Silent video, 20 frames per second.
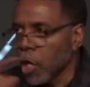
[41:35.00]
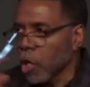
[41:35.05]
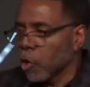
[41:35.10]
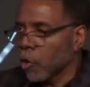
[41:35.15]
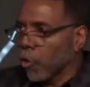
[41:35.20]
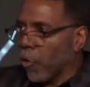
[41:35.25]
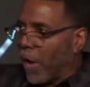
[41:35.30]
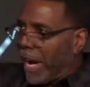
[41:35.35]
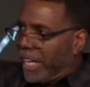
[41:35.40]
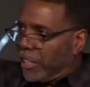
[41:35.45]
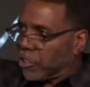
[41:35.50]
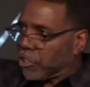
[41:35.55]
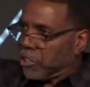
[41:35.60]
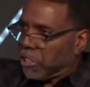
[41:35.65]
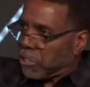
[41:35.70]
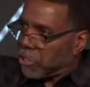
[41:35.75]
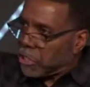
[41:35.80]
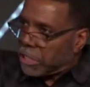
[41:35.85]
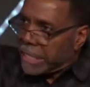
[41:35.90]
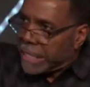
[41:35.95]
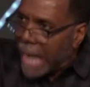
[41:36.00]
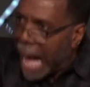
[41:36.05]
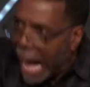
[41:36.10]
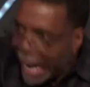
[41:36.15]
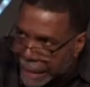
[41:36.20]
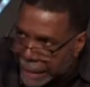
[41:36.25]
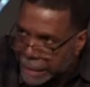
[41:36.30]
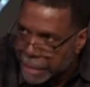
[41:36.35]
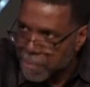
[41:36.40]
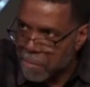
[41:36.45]
Grace does
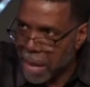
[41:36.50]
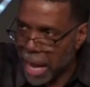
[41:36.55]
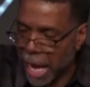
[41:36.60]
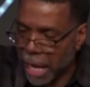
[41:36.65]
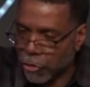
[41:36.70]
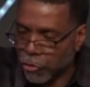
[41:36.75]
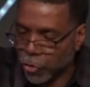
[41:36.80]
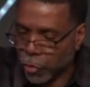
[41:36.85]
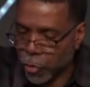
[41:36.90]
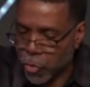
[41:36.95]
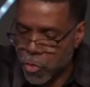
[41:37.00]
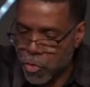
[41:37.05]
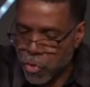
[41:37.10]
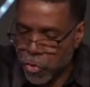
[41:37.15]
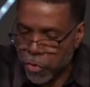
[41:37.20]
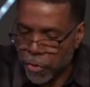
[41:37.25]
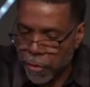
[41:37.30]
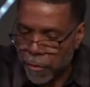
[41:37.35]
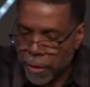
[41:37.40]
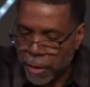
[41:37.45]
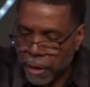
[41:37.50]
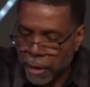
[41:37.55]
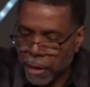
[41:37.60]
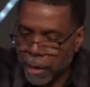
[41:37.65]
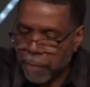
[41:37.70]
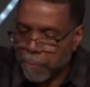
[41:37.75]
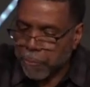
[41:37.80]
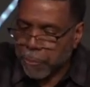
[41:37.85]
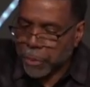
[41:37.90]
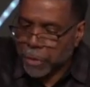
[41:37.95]
not demand truth,
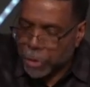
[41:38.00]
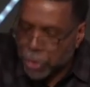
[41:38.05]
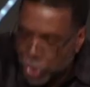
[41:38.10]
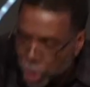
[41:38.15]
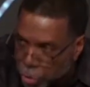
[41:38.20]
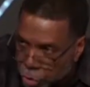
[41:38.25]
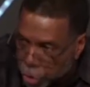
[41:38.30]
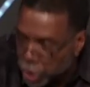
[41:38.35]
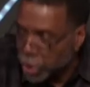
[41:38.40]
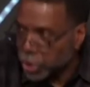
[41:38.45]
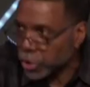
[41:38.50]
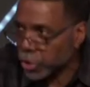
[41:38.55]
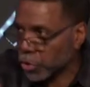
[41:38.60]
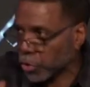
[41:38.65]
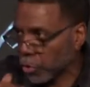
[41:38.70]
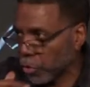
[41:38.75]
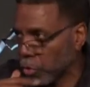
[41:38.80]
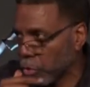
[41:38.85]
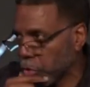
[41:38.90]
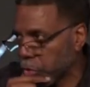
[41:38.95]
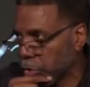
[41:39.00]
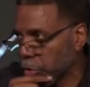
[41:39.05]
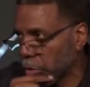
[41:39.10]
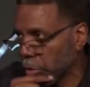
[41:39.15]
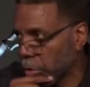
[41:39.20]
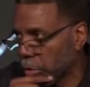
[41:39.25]
it produces truth.